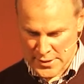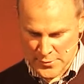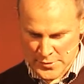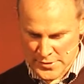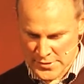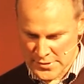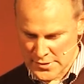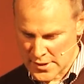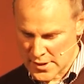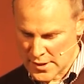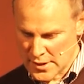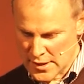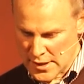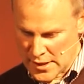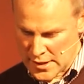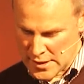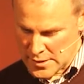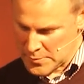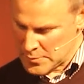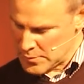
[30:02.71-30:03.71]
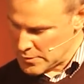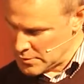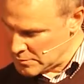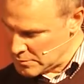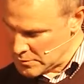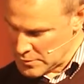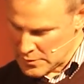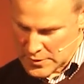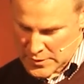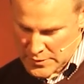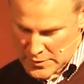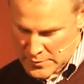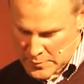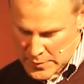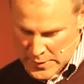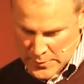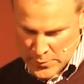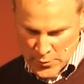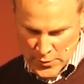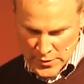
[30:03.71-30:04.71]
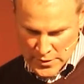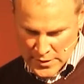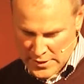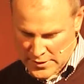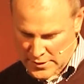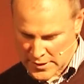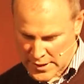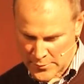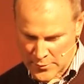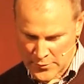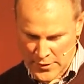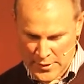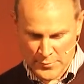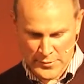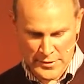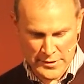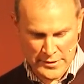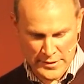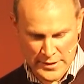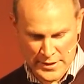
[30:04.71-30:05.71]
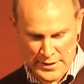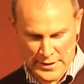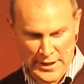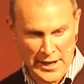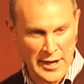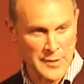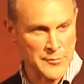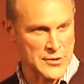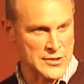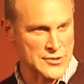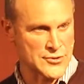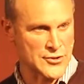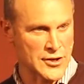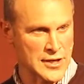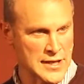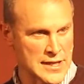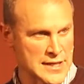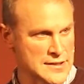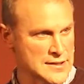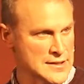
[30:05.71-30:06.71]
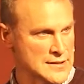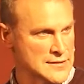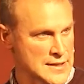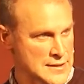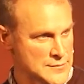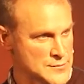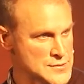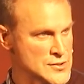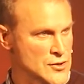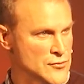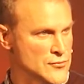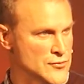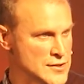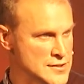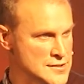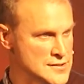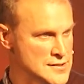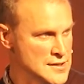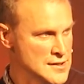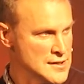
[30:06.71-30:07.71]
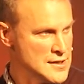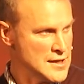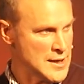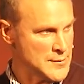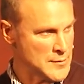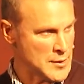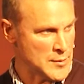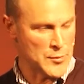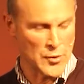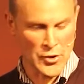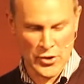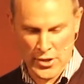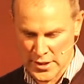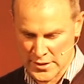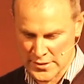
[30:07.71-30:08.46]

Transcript: was, the people were kind of coming around with the library trolley, and he was offered a book.